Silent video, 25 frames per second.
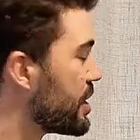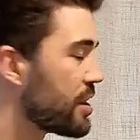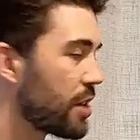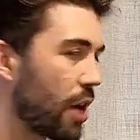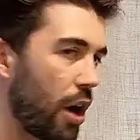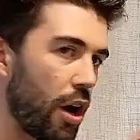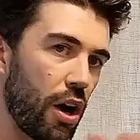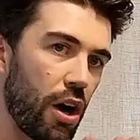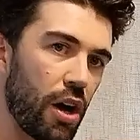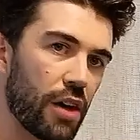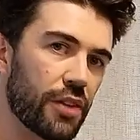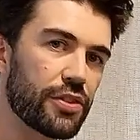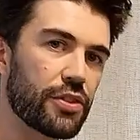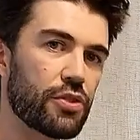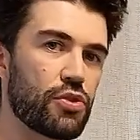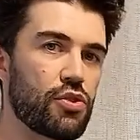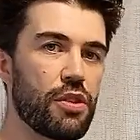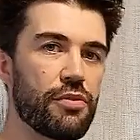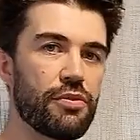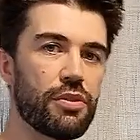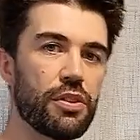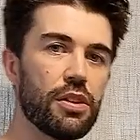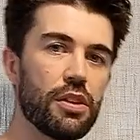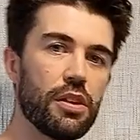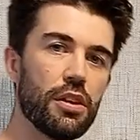task
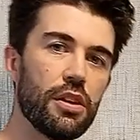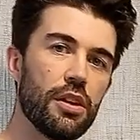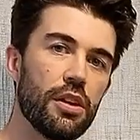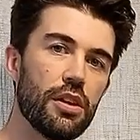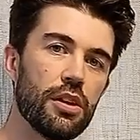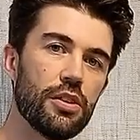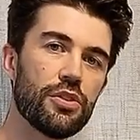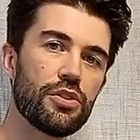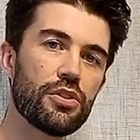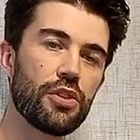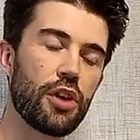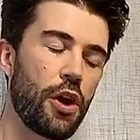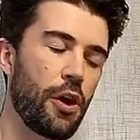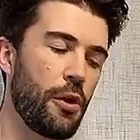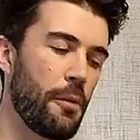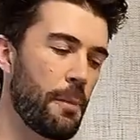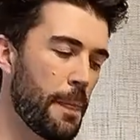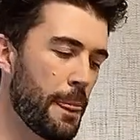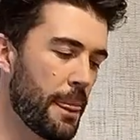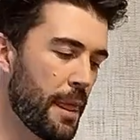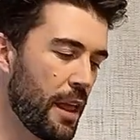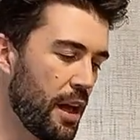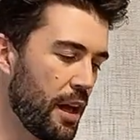driven. So